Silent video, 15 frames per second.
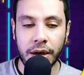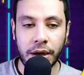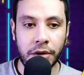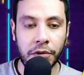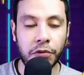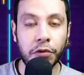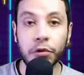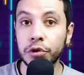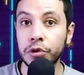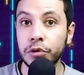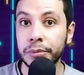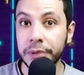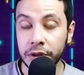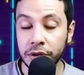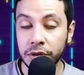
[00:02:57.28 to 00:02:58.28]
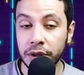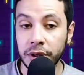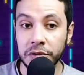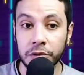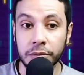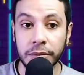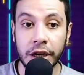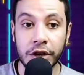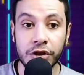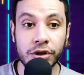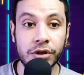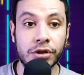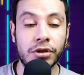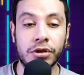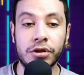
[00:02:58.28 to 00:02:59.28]
for your personal
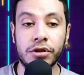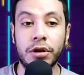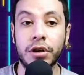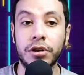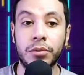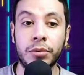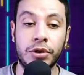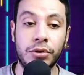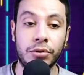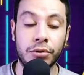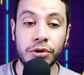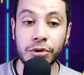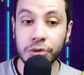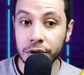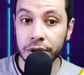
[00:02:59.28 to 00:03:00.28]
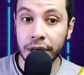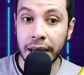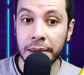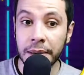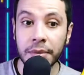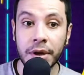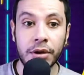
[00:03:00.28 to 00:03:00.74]
information, started with your surname